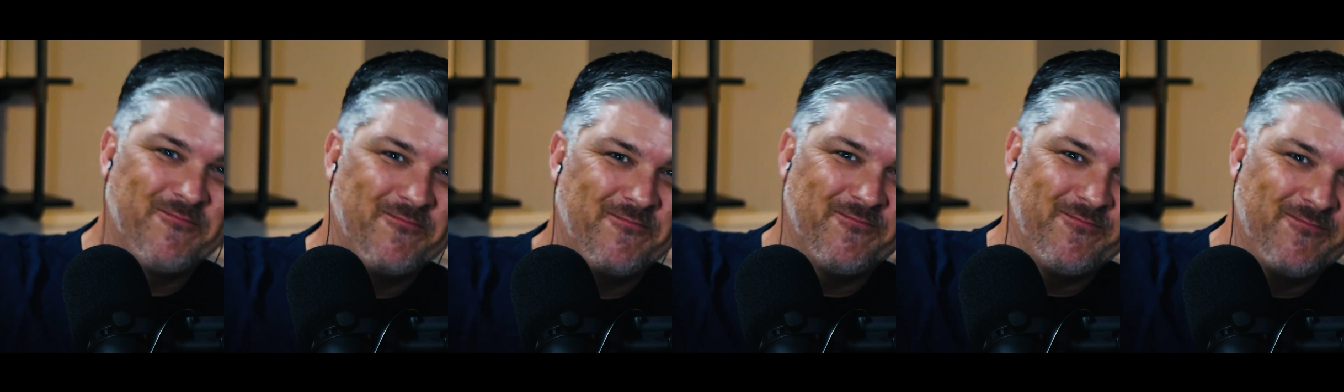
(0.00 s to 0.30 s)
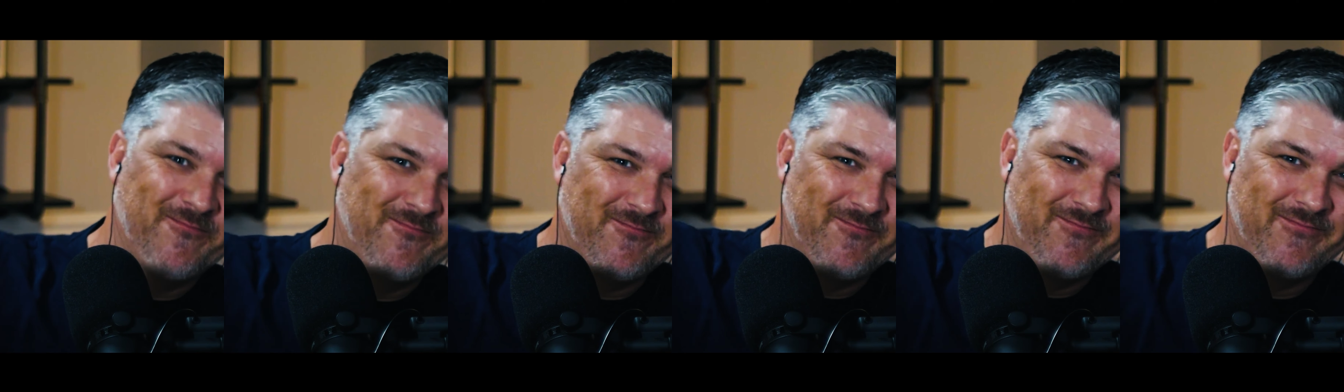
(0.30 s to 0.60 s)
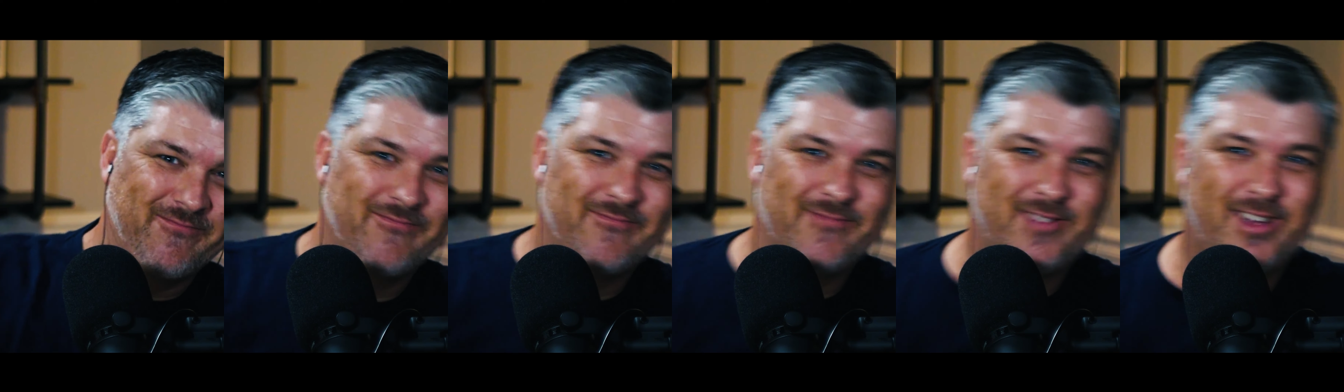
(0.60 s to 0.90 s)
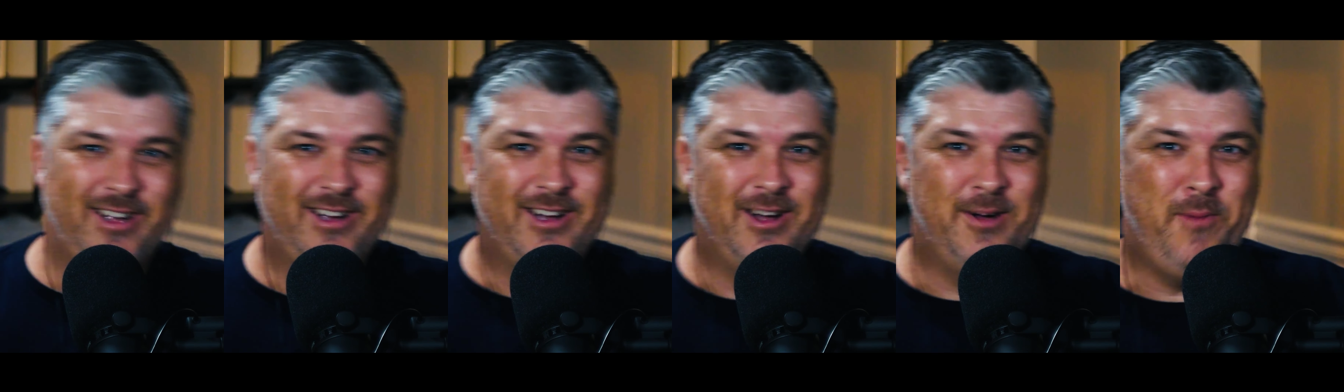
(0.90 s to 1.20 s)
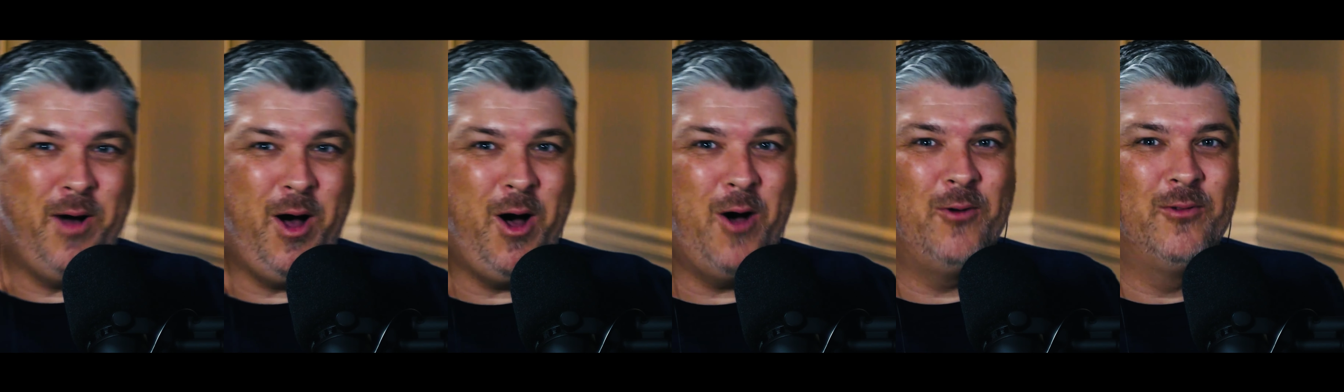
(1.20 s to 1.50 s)
in him.
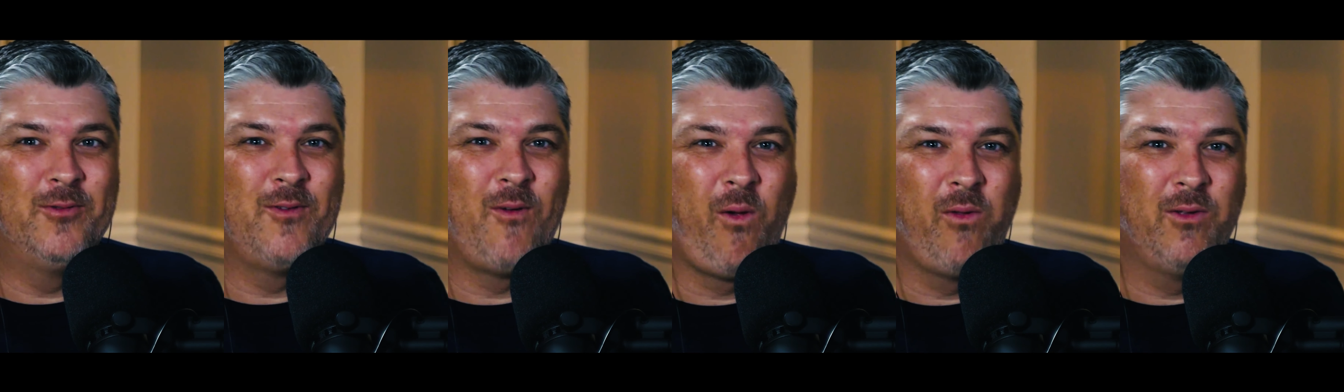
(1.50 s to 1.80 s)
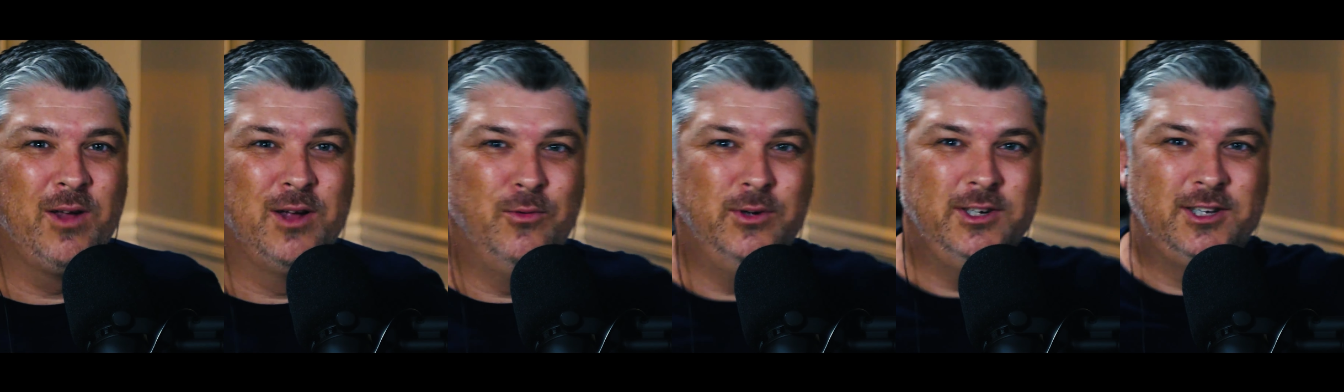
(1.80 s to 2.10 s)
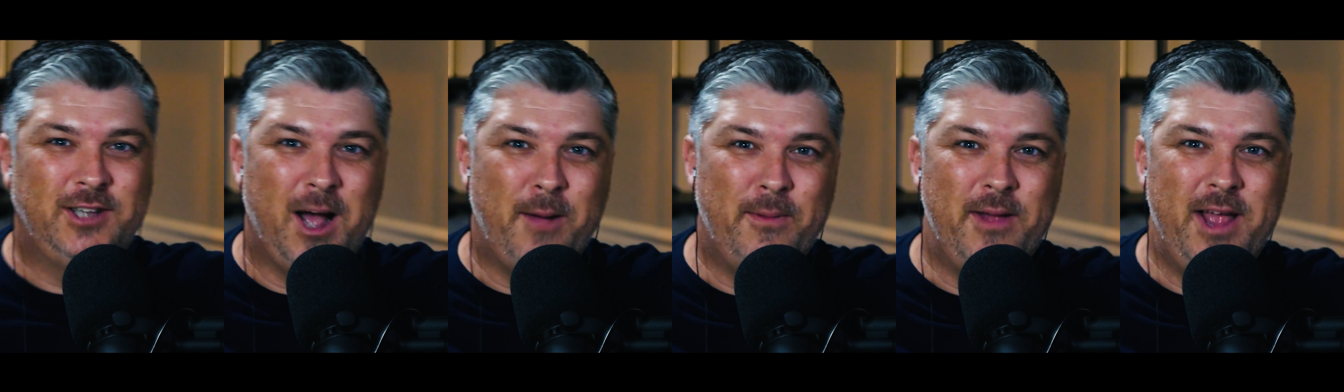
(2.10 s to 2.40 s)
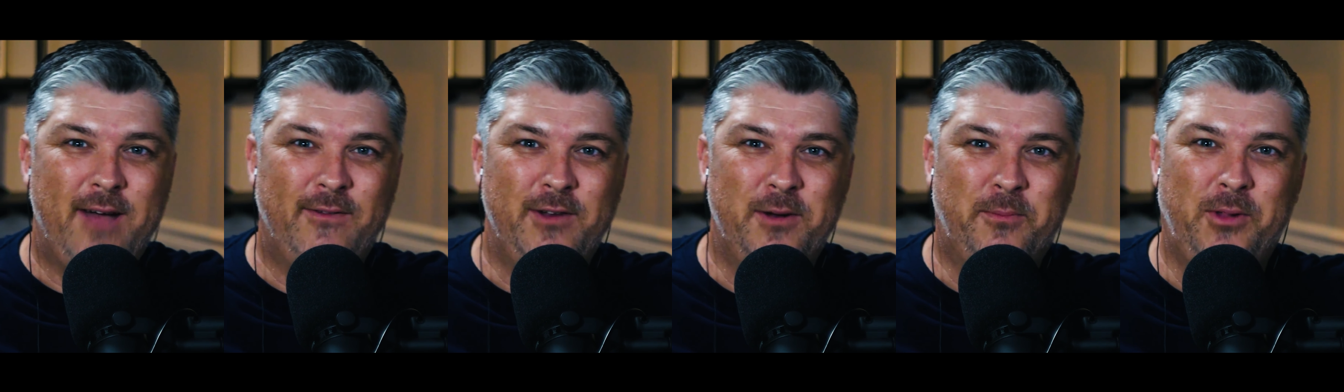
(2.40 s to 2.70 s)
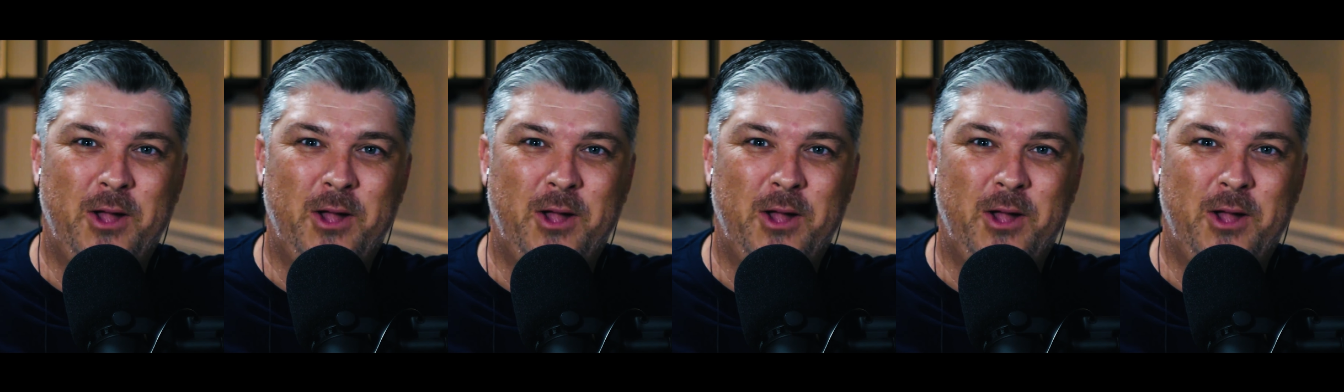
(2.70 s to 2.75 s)
Come now, on. Can we stop so, and have an